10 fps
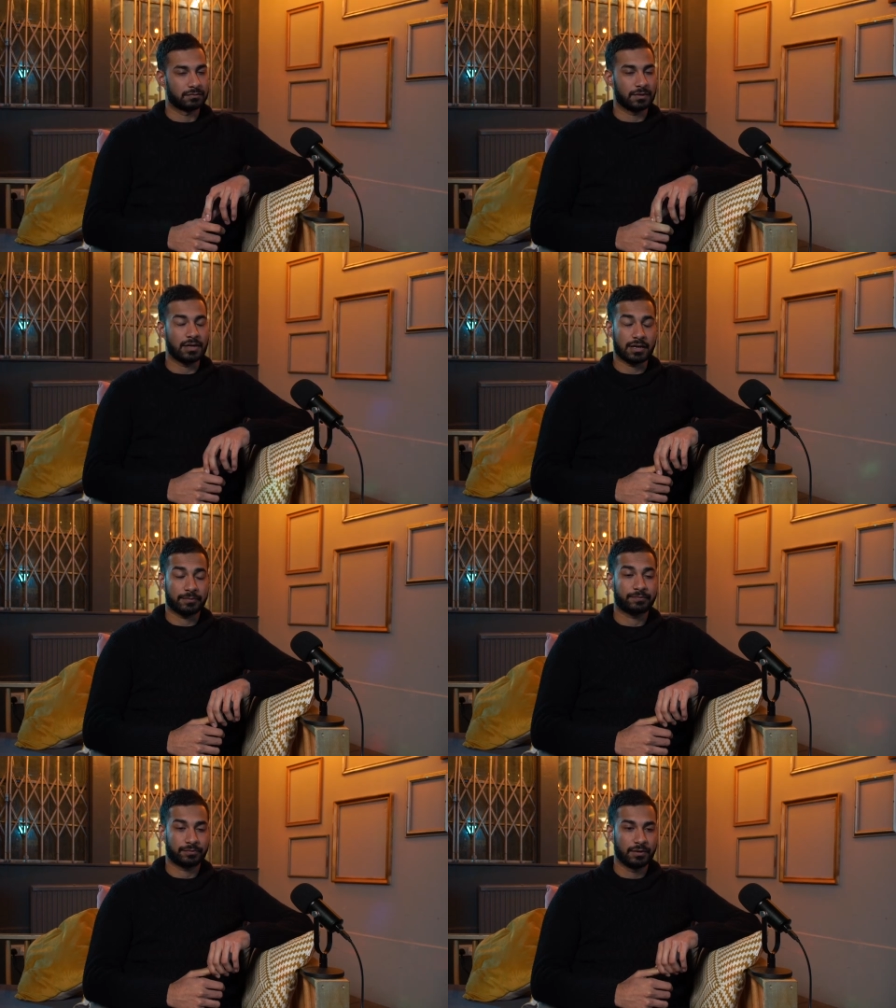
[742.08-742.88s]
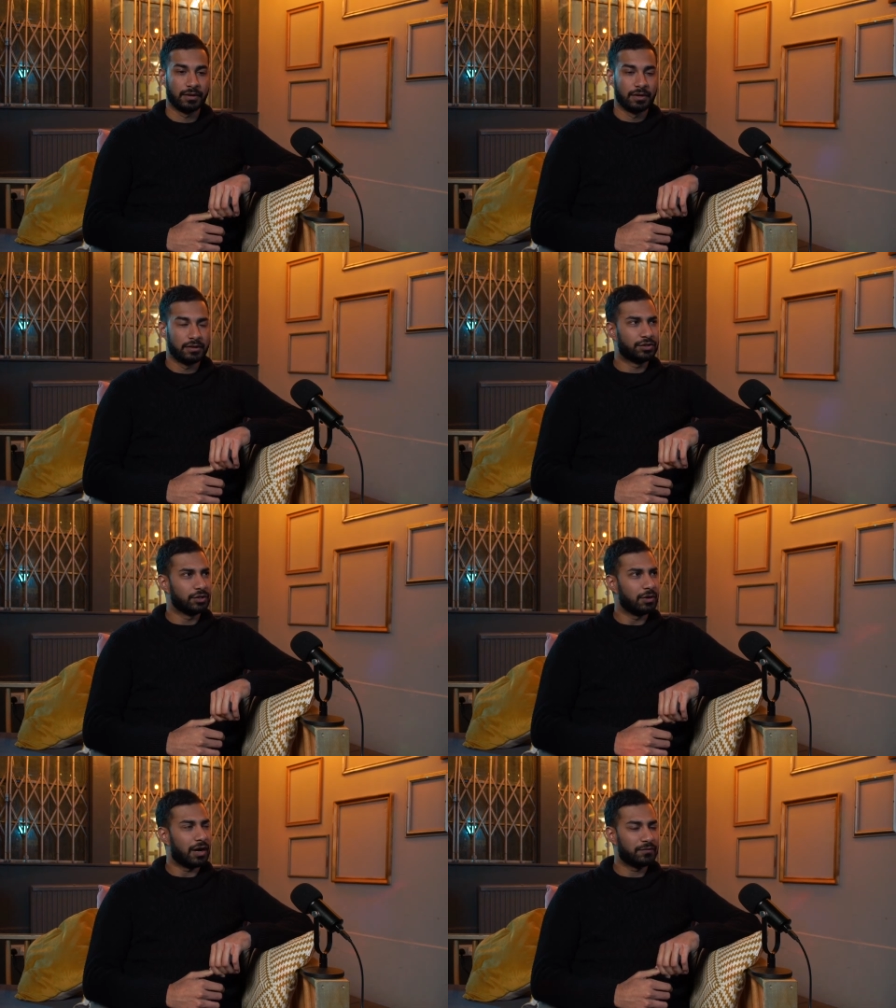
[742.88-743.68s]
Yeah. That's, um, that's do
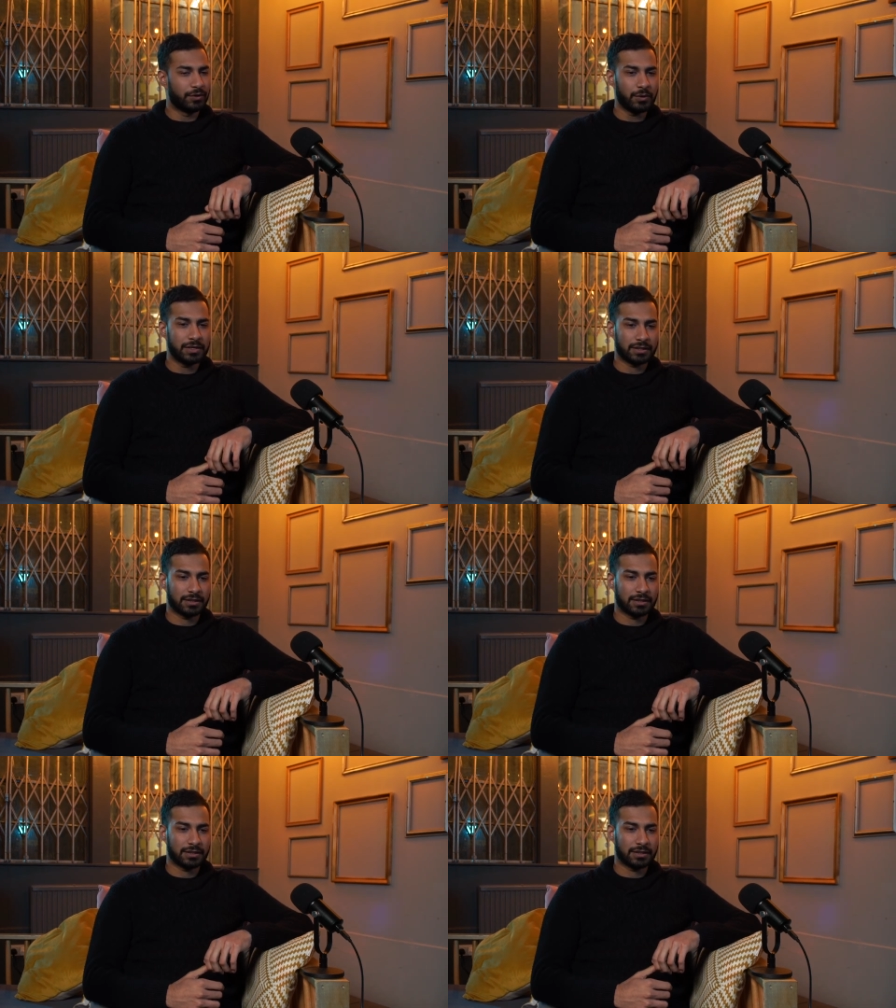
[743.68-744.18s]
you know what I've noticed?